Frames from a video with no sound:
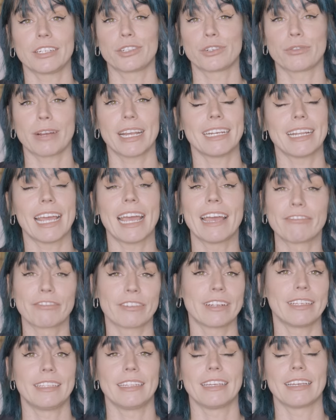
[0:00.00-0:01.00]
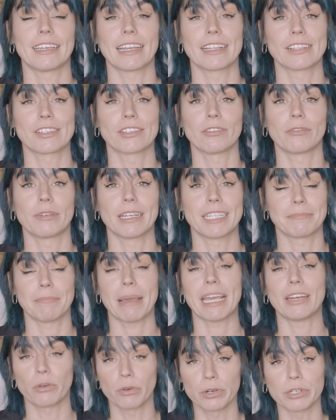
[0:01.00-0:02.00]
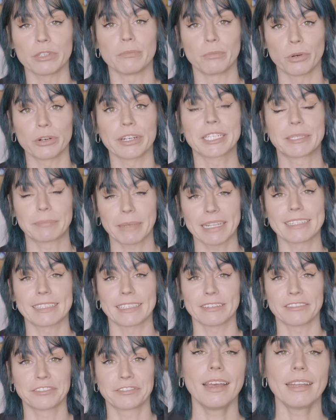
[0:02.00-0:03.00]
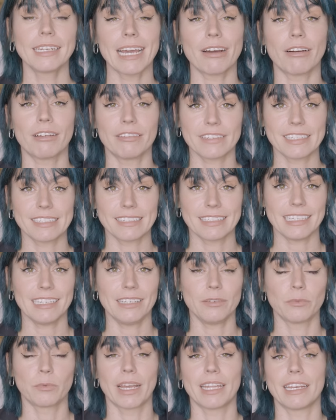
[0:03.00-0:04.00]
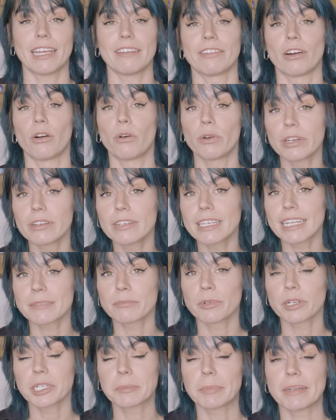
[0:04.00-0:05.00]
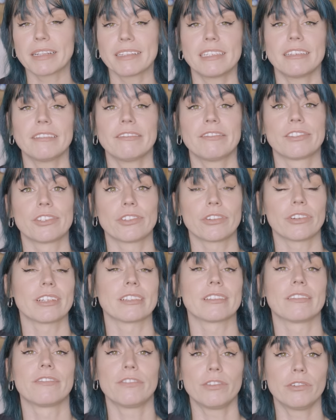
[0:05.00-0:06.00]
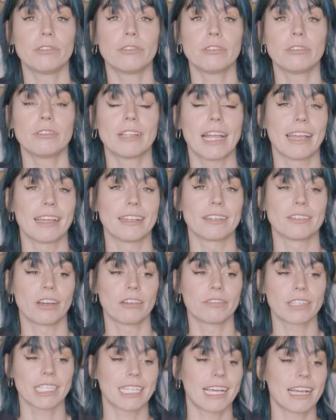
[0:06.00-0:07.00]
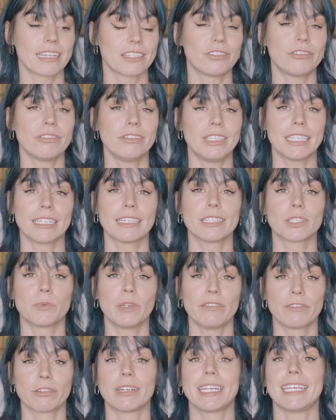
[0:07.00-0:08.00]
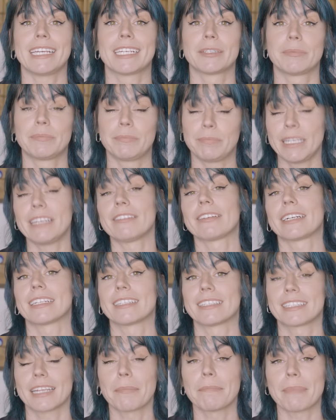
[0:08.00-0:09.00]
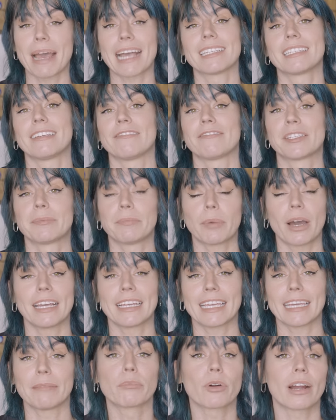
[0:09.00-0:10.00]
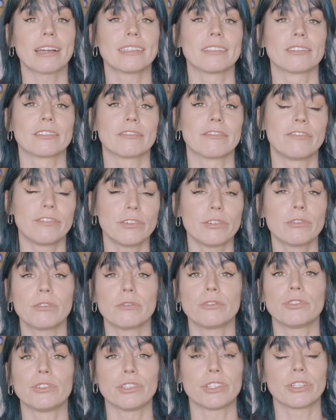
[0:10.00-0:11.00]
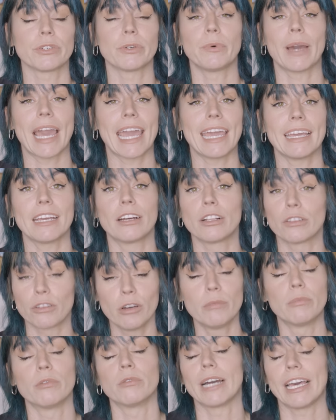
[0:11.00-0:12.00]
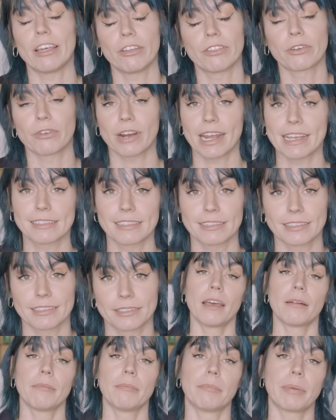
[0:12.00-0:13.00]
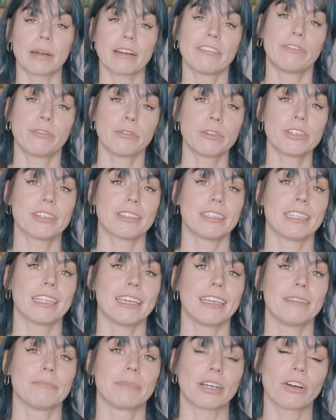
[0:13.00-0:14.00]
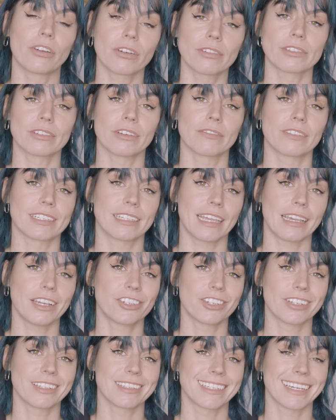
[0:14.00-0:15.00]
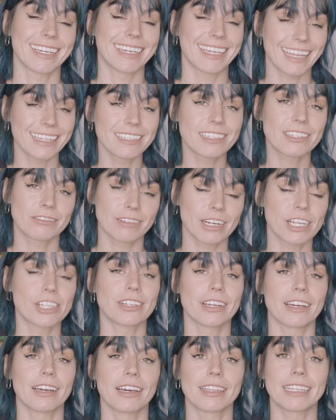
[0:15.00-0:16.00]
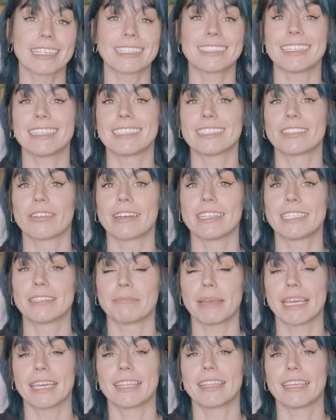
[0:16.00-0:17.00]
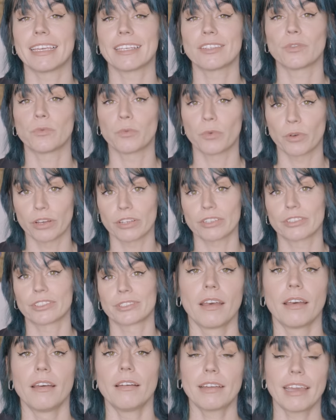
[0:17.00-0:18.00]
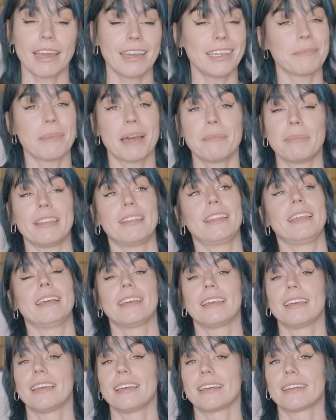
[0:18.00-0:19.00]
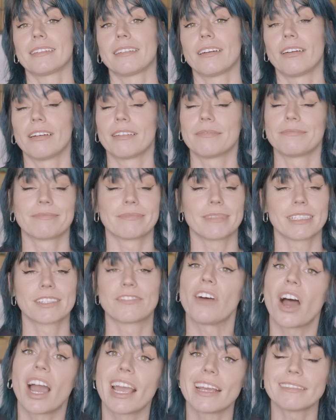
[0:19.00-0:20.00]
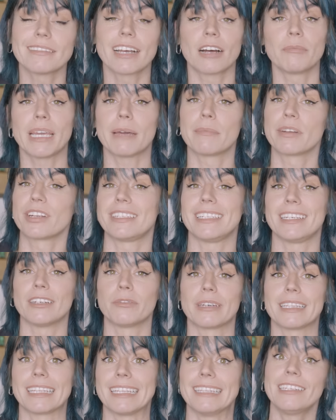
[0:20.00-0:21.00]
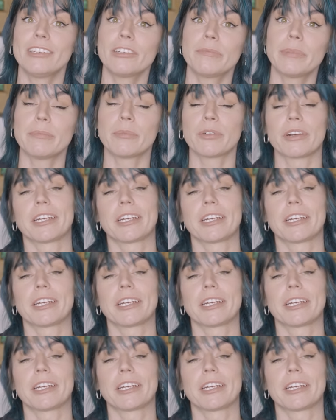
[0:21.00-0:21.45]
trade everything, and so it's made oil more expensive. Now, obviously, whenever oil gets more expensive, so does fuel, and over the last 2 years, we've already experienced a massive spike in prices of fuel due to a global health crisis. But unfortunately, because of the sanctions against Russia, this is going to make things worse. Okay, you might be thinking, it's fine, I'll be able to deal with a little bit more